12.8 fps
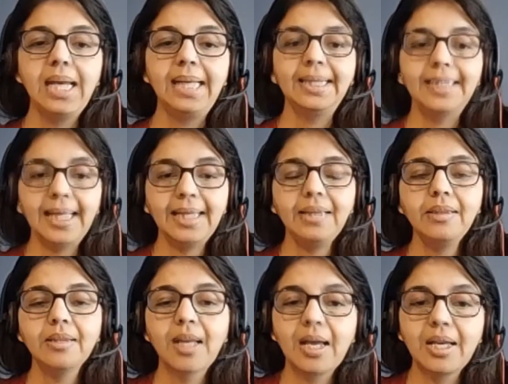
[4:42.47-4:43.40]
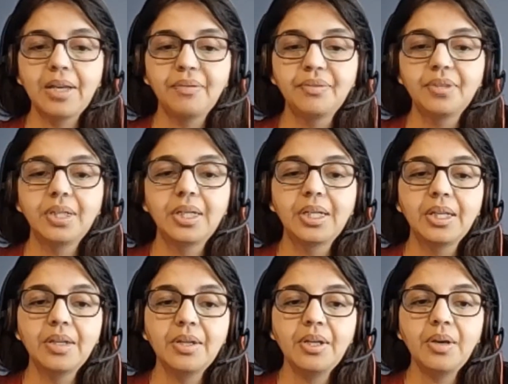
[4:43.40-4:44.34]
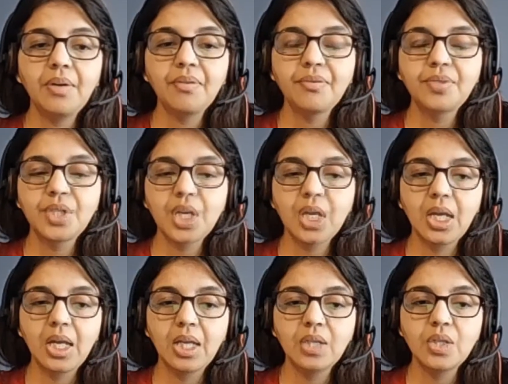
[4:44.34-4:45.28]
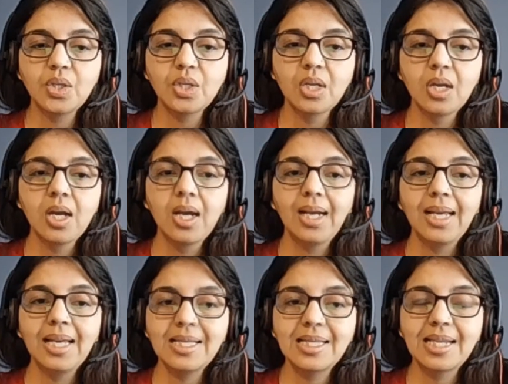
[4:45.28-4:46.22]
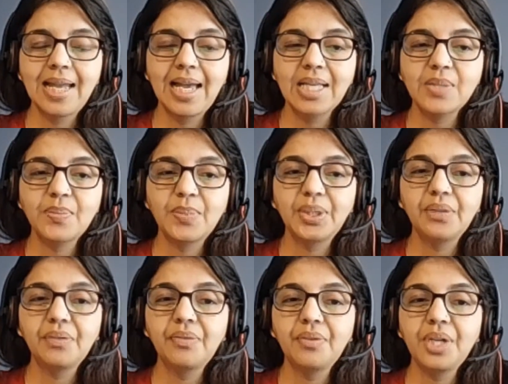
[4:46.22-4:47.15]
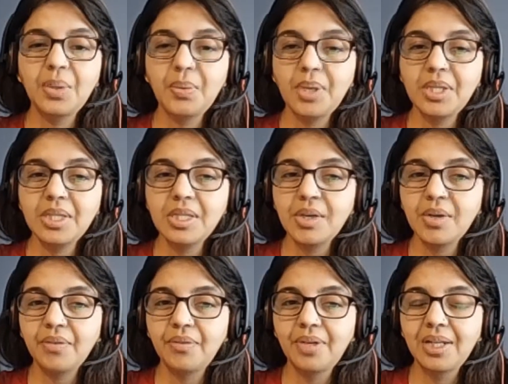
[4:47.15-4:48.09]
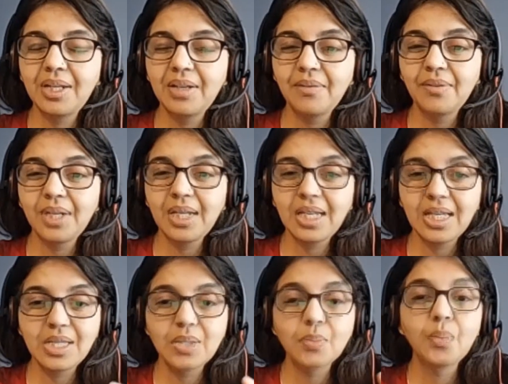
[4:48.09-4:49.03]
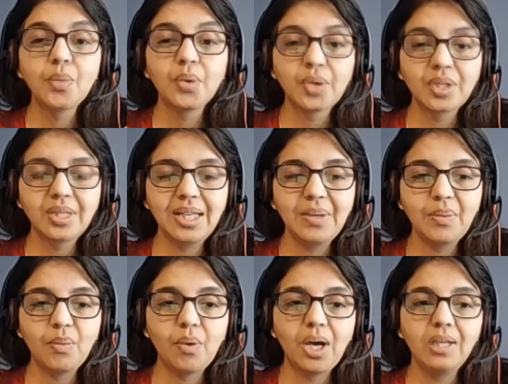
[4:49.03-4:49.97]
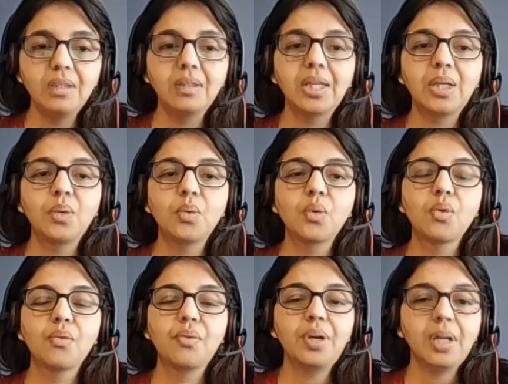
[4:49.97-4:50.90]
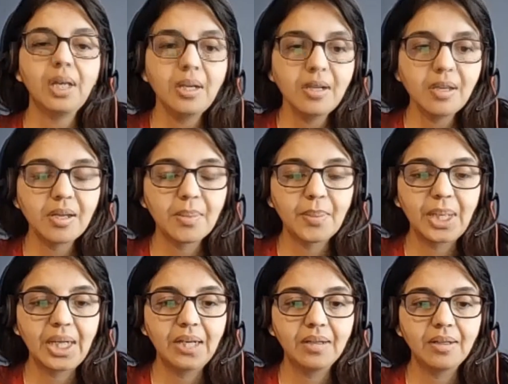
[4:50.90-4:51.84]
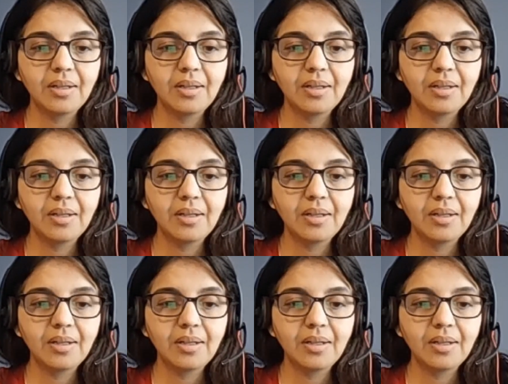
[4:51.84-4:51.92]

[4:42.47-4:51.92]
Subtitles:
Then if the degree of change is less but the frequency of delivery is more than one, then you go for incremental.